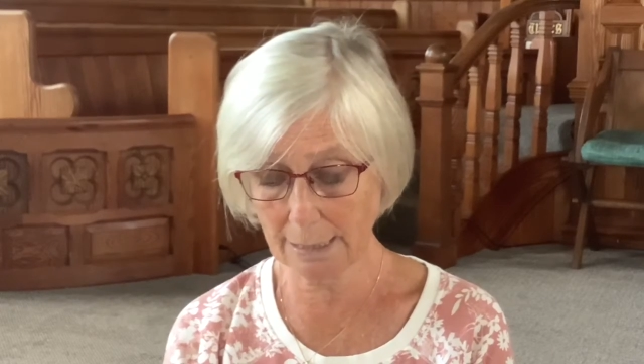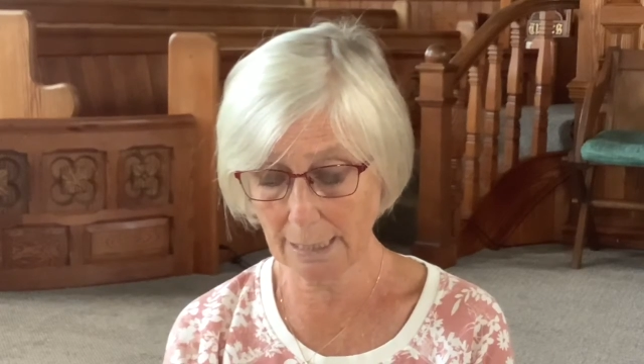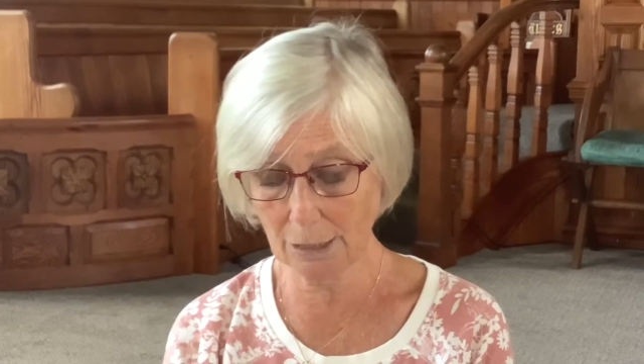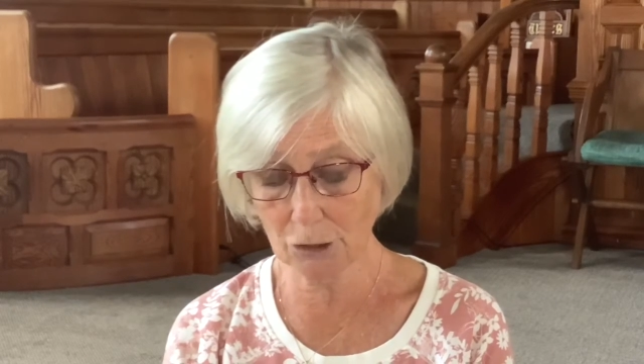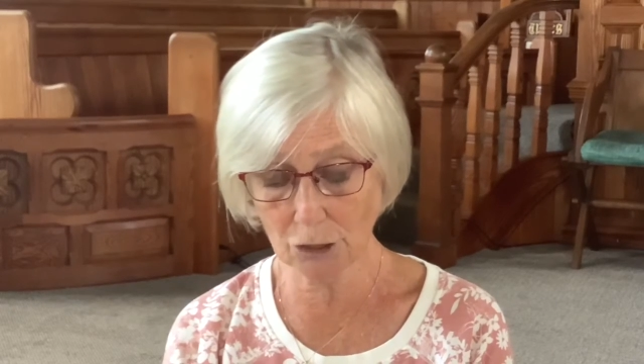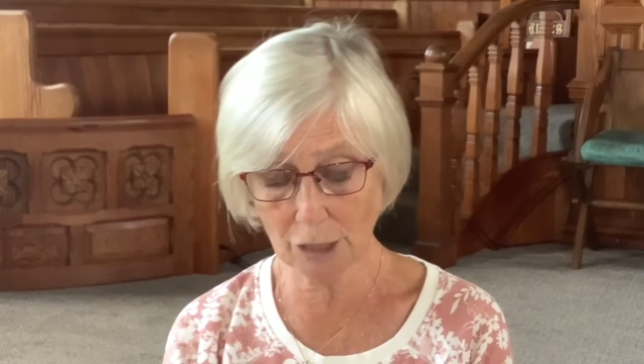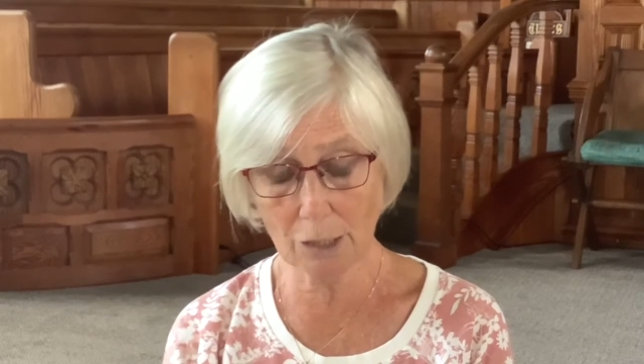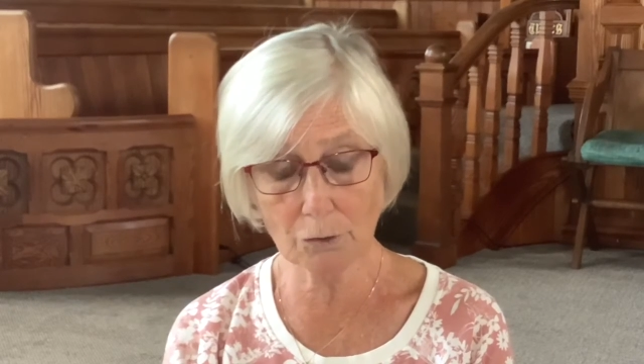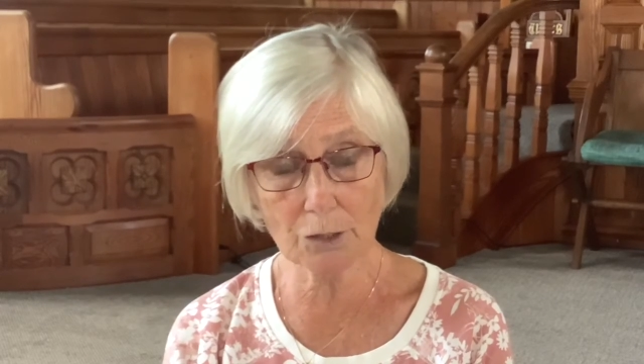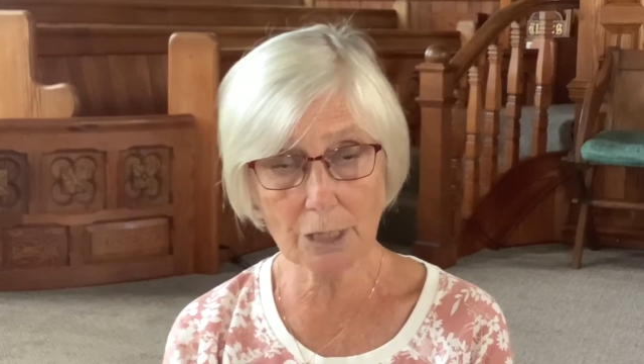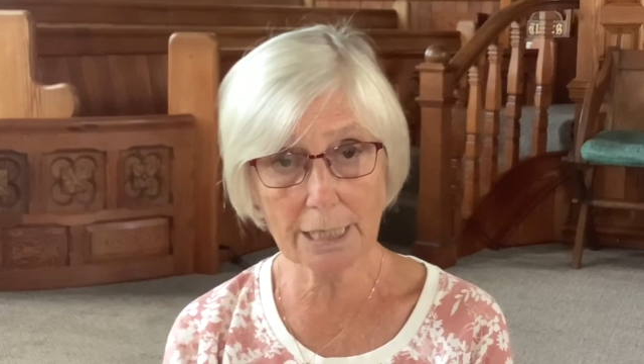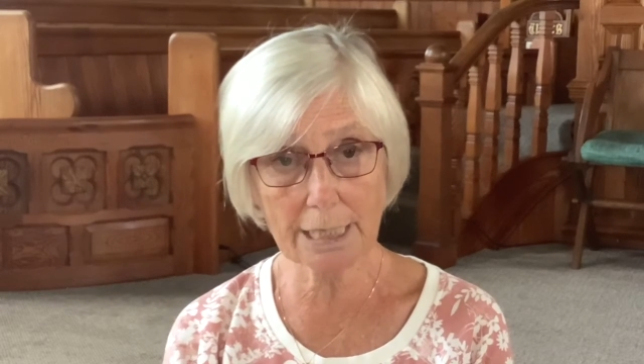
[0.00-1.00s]
and
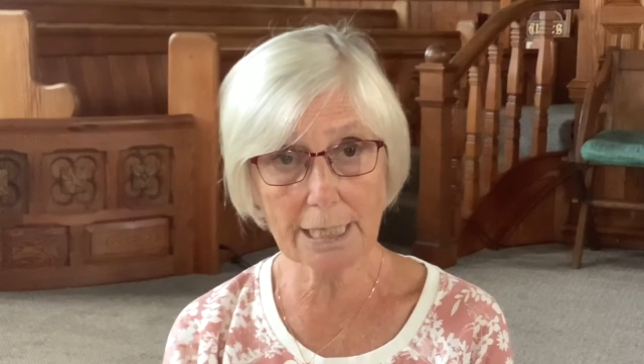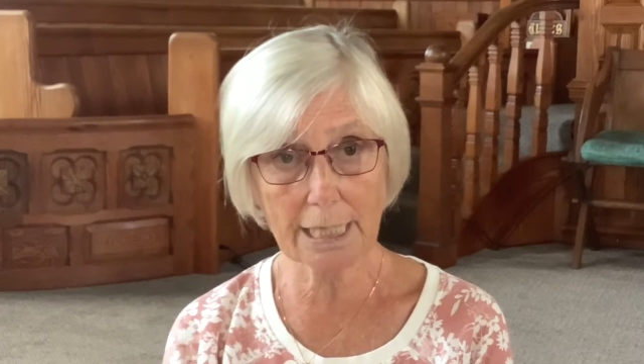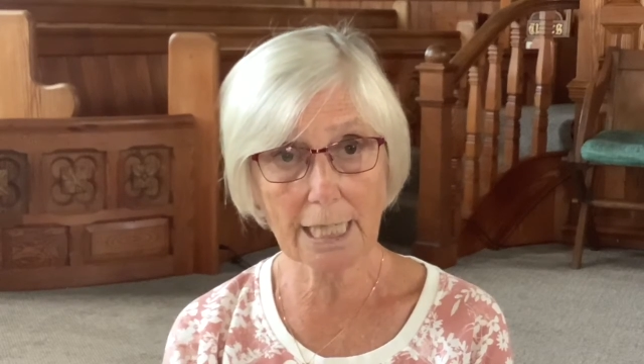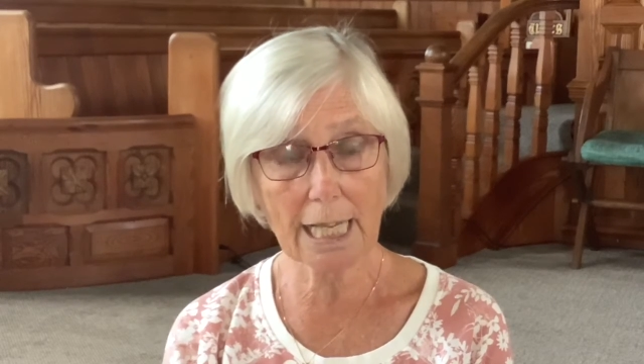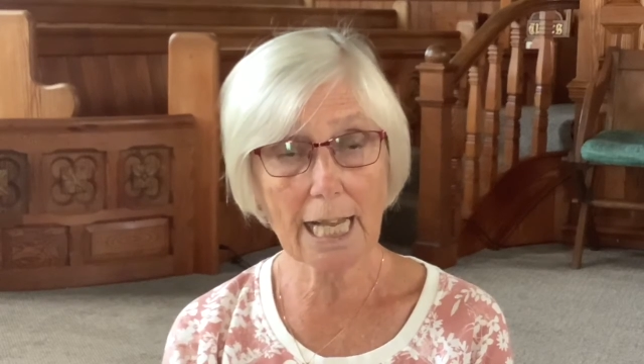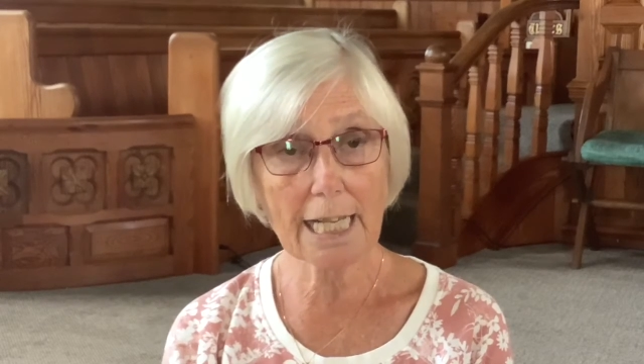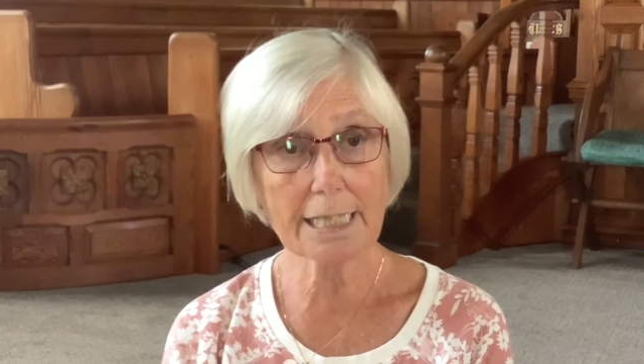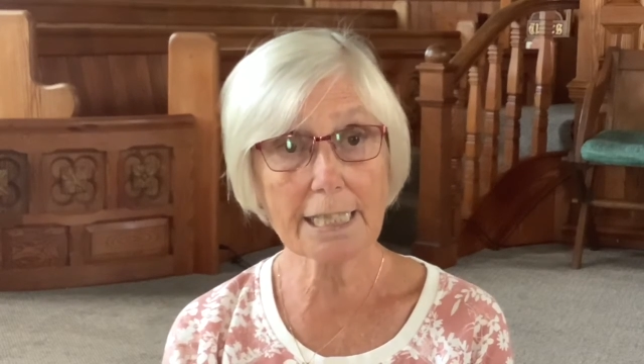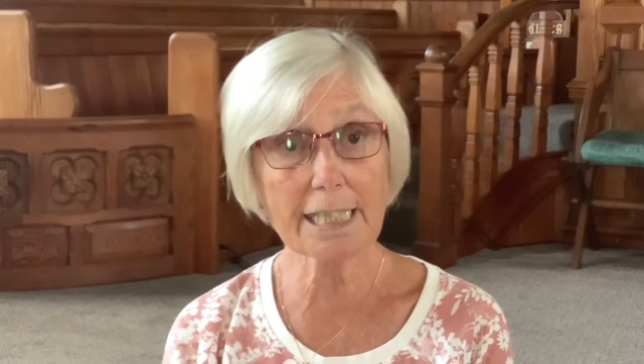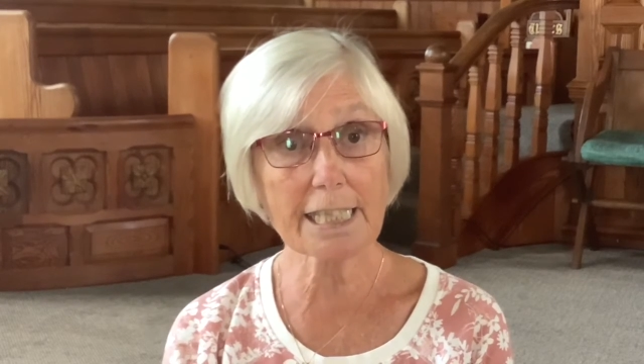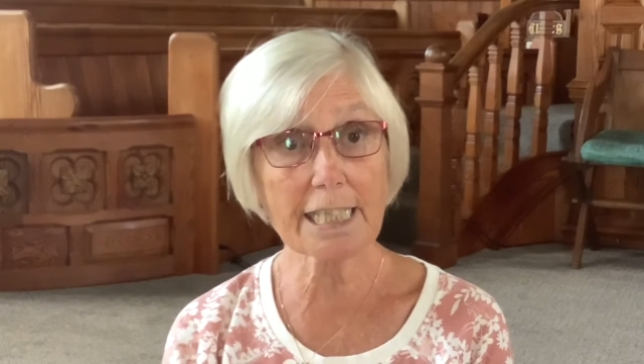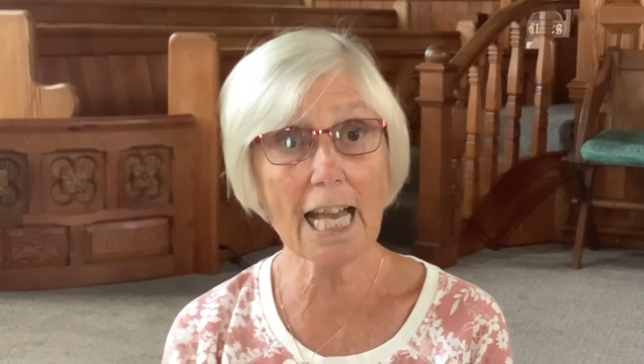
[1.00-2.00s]
shouted,
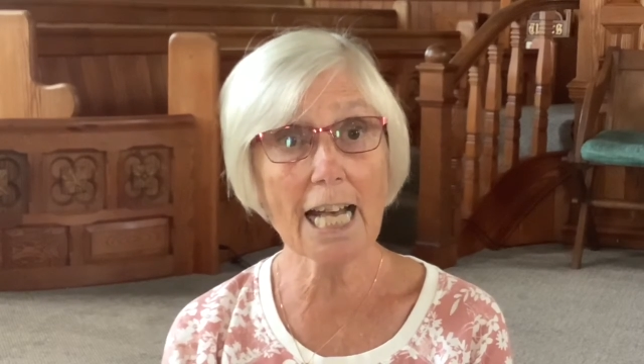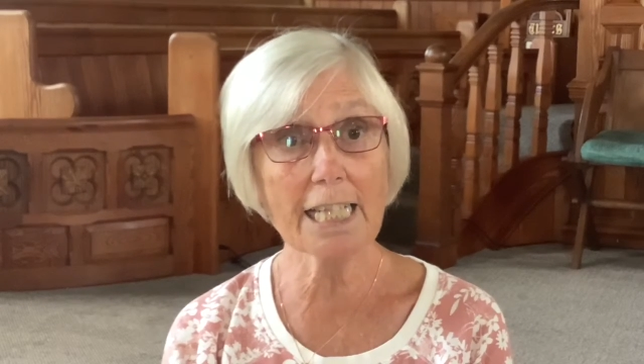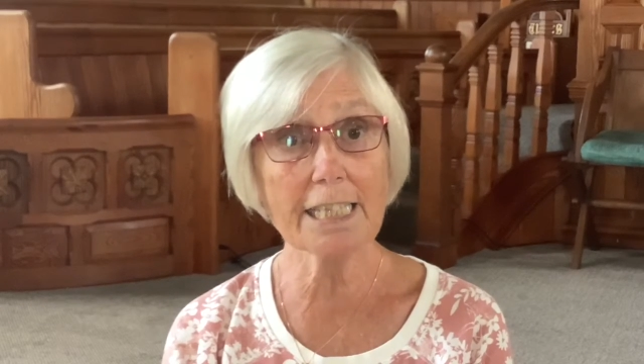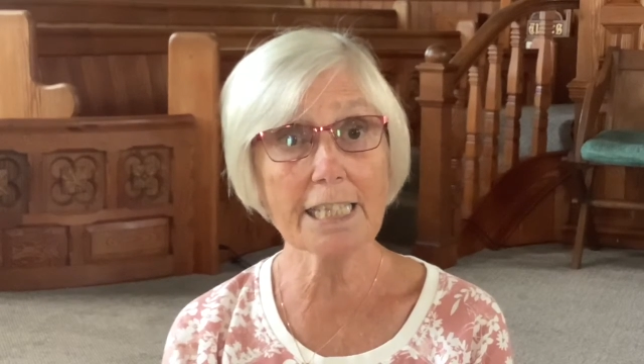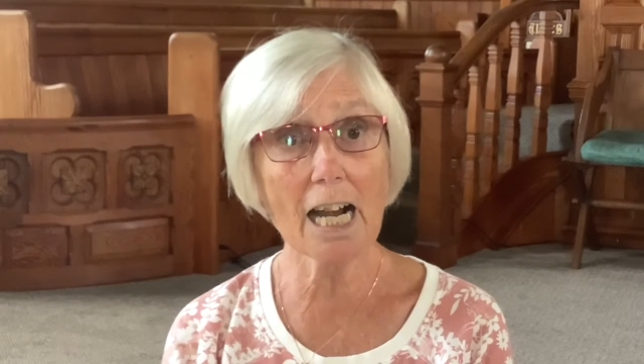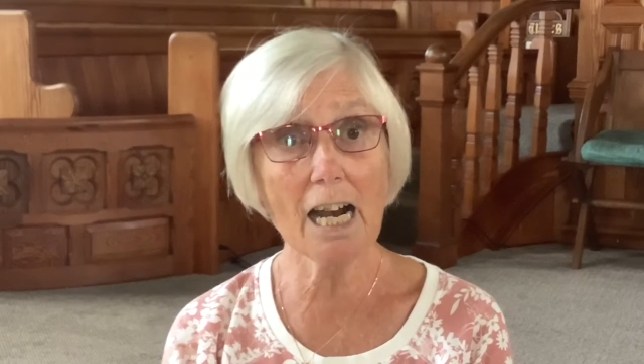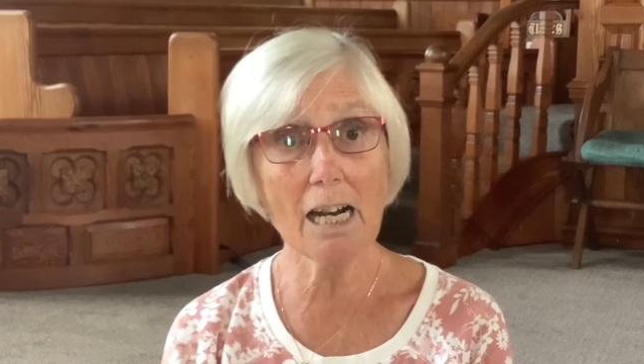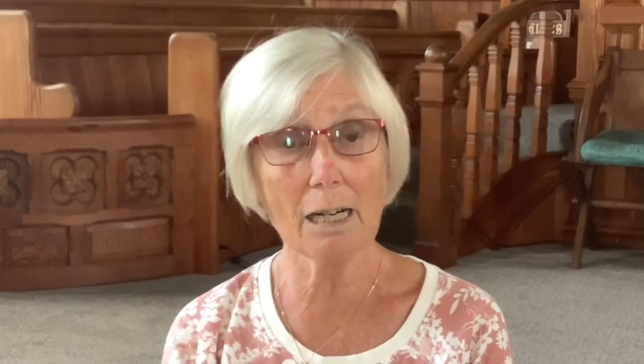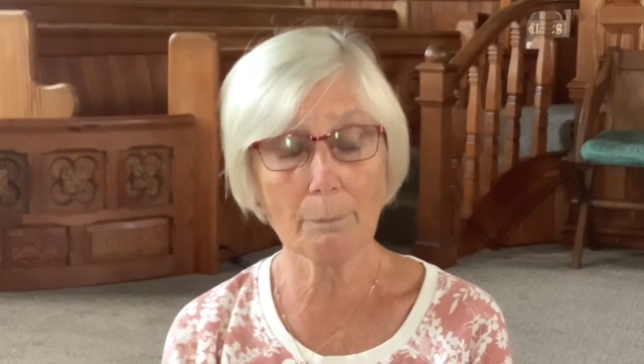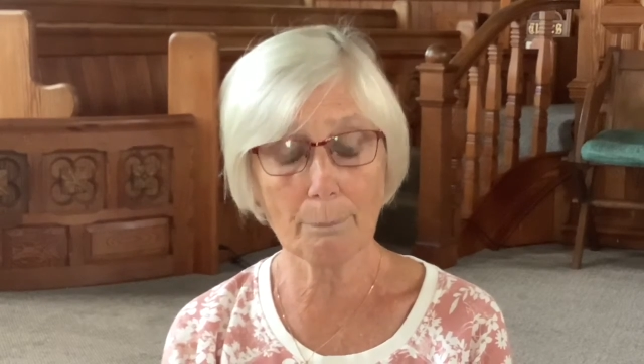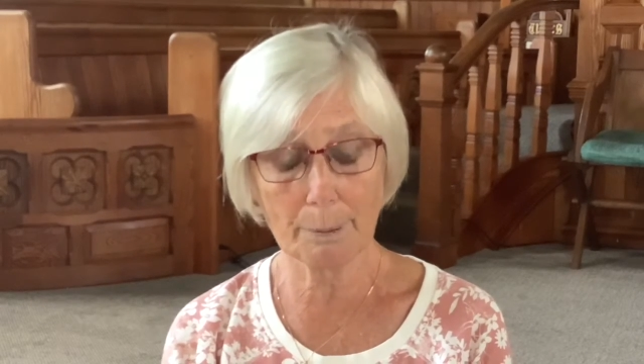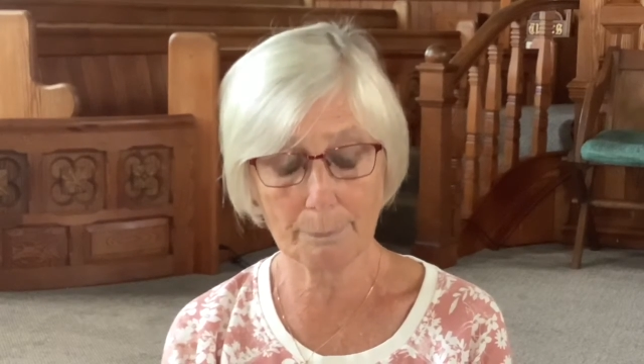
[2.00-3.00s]
"Stand up!"